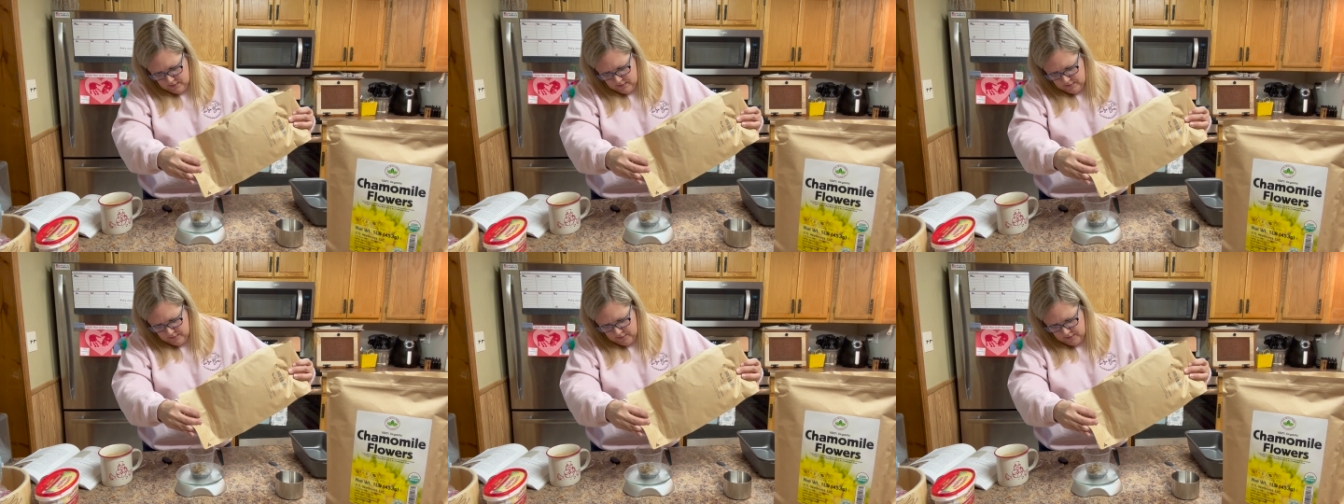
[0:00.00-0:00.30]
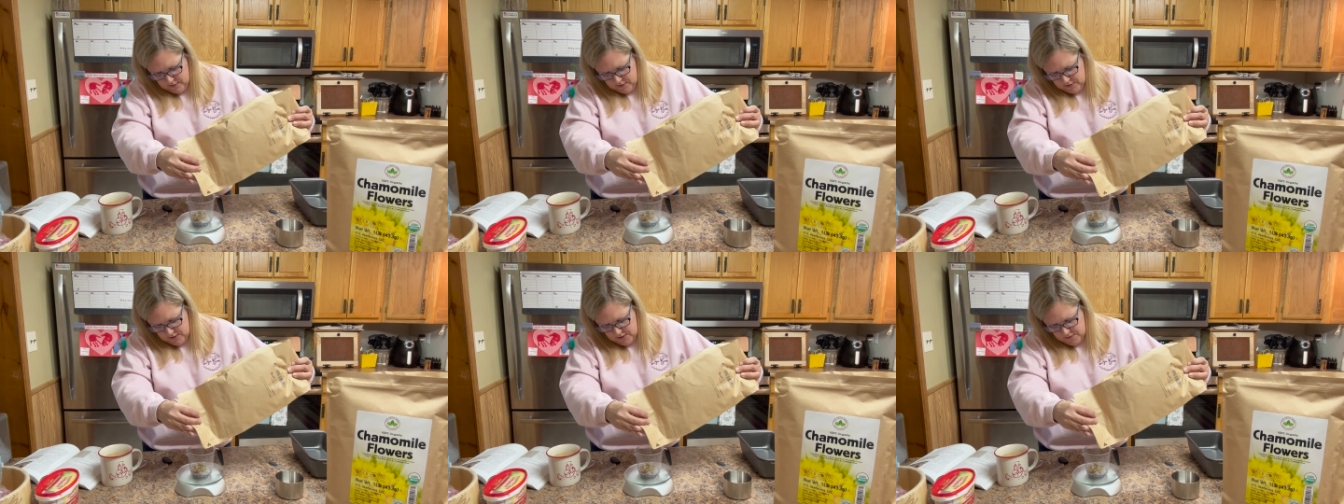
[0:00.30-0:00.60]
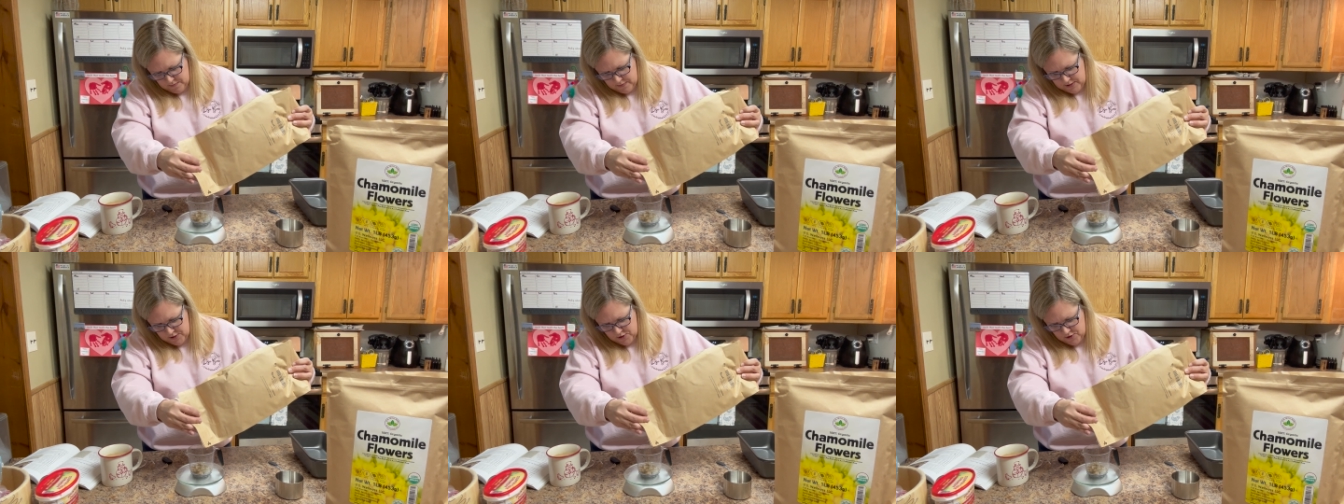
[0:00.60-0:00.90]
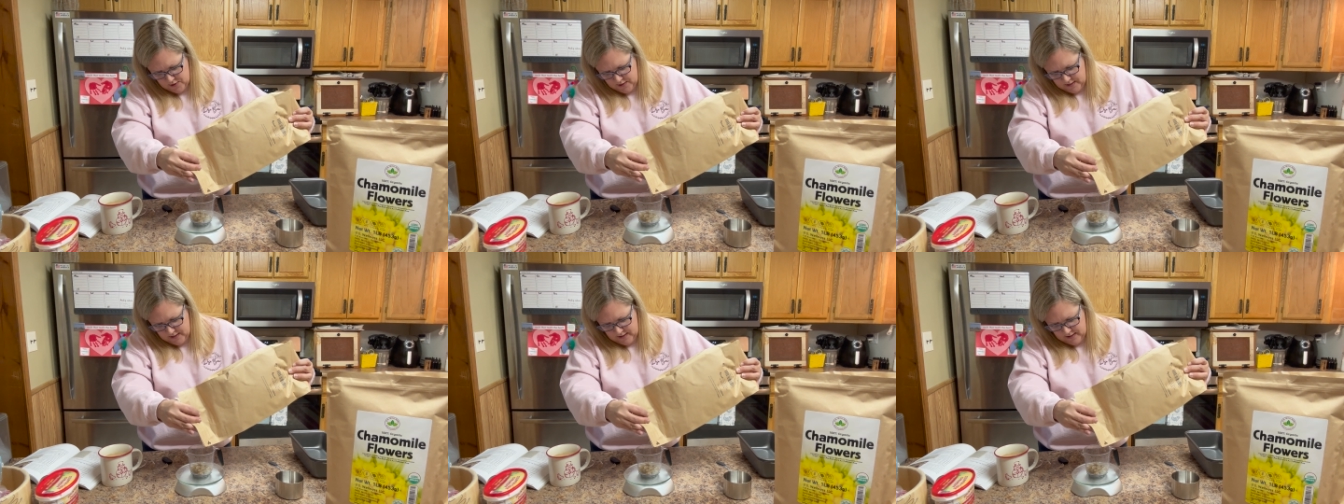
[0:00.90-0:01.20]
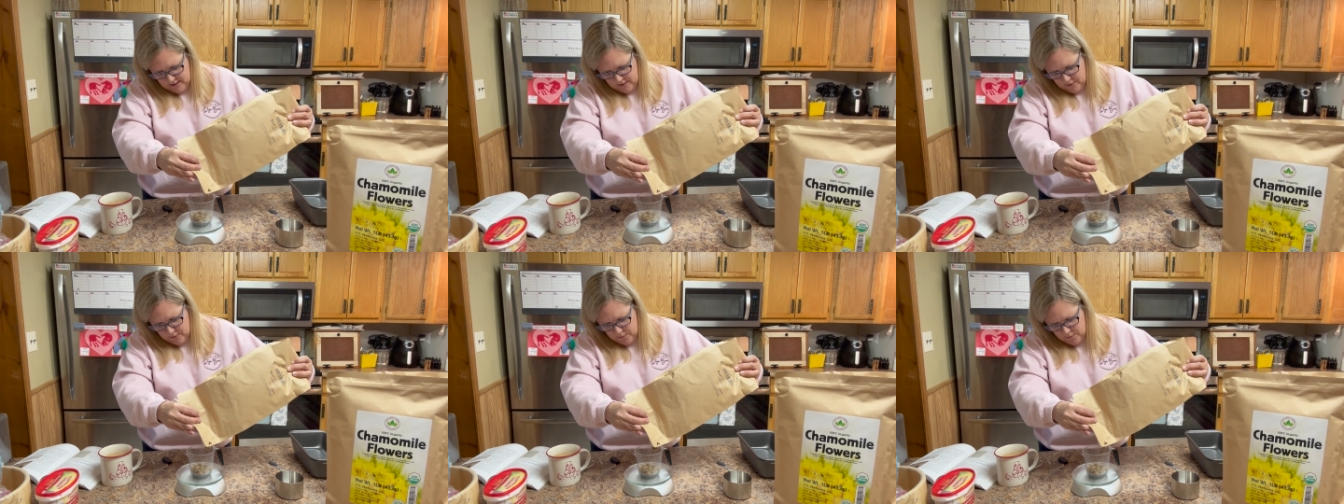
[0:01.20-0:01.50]
I'm just measuring
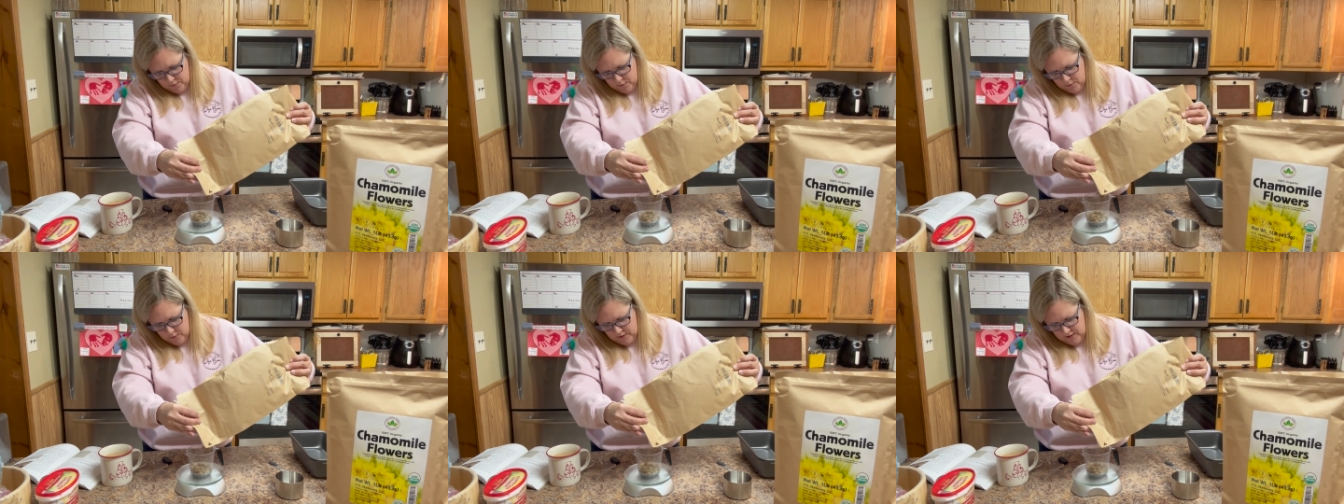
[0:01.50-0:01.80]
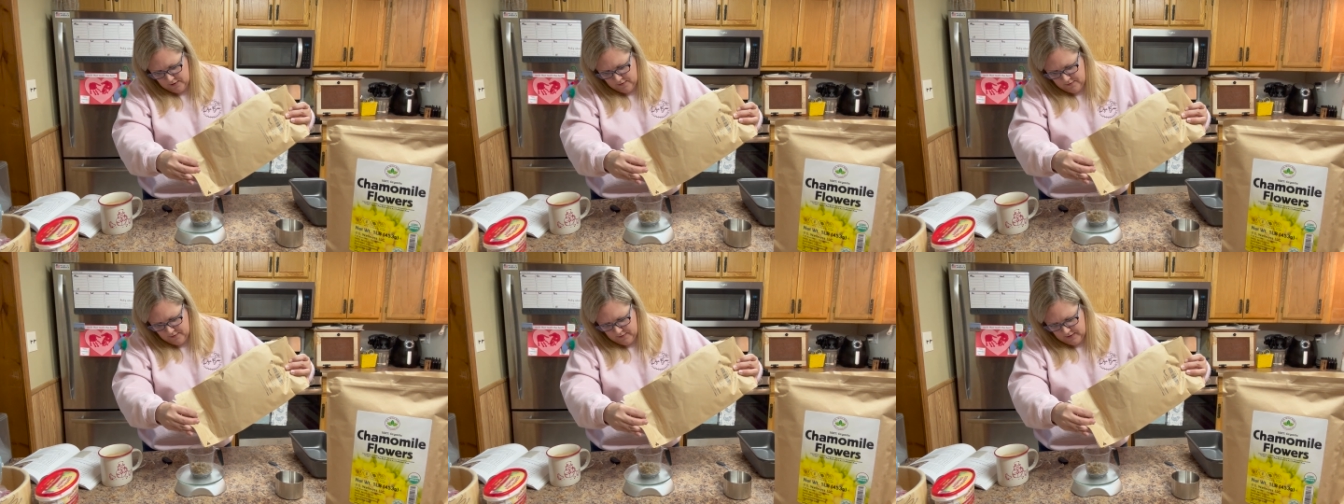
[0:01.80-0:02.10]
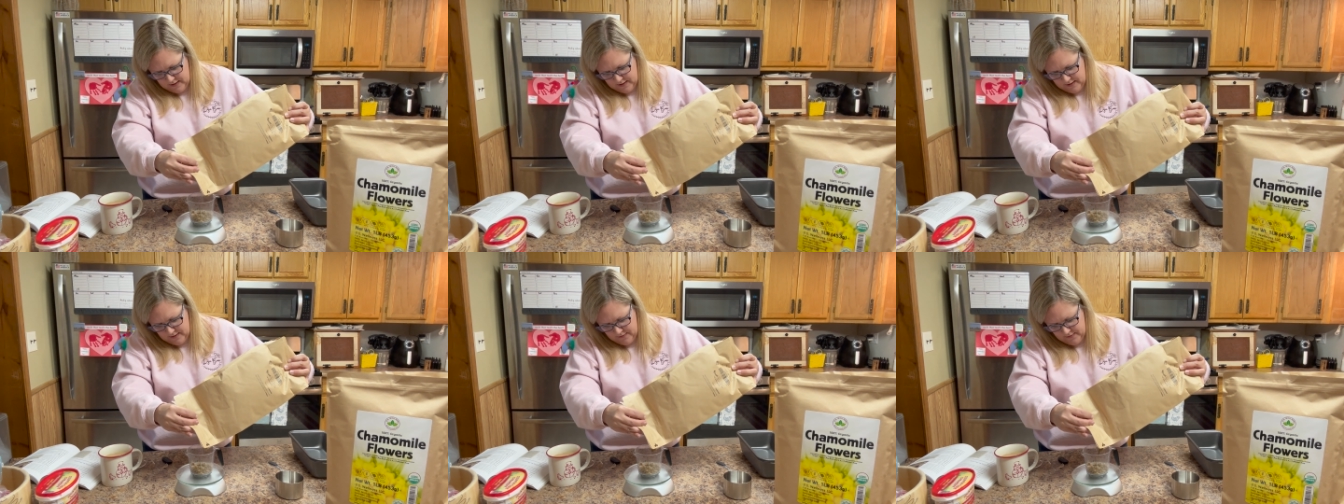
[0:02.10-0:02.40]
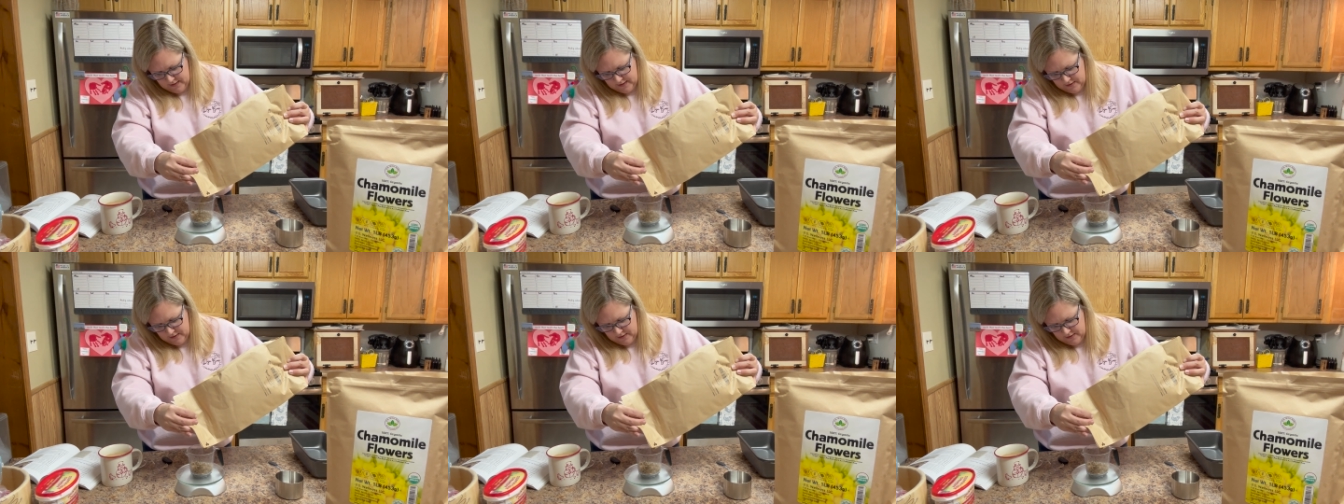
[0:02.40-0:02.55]
out 0.5